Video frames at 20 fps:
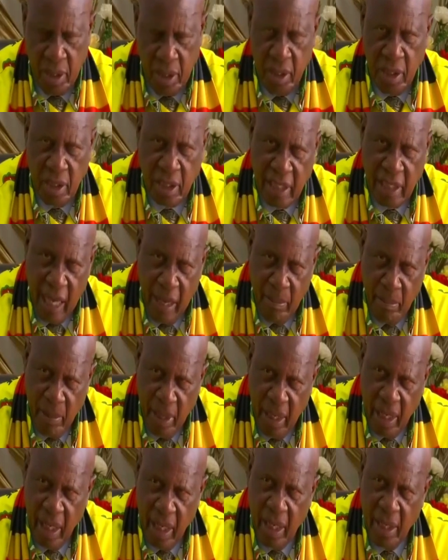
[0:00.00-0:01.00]
These are
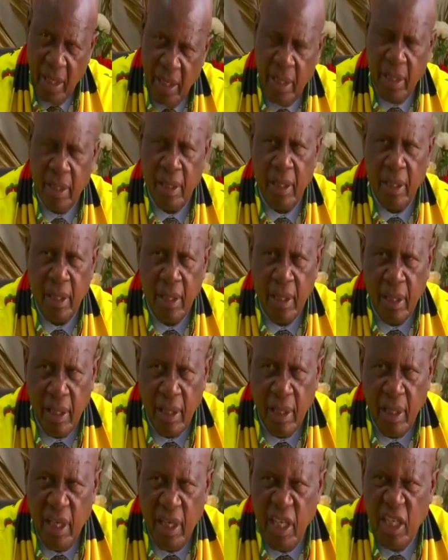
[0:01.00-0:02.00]
mainly
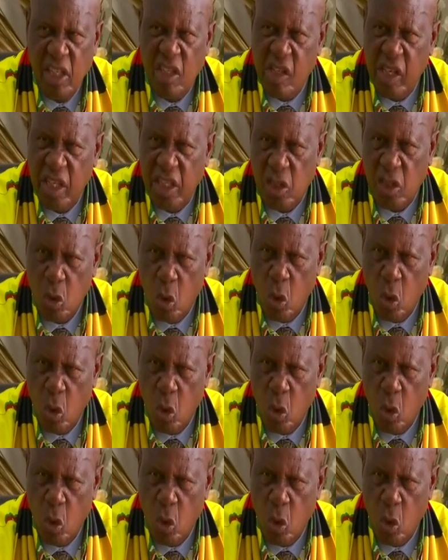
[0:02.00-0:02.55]
interest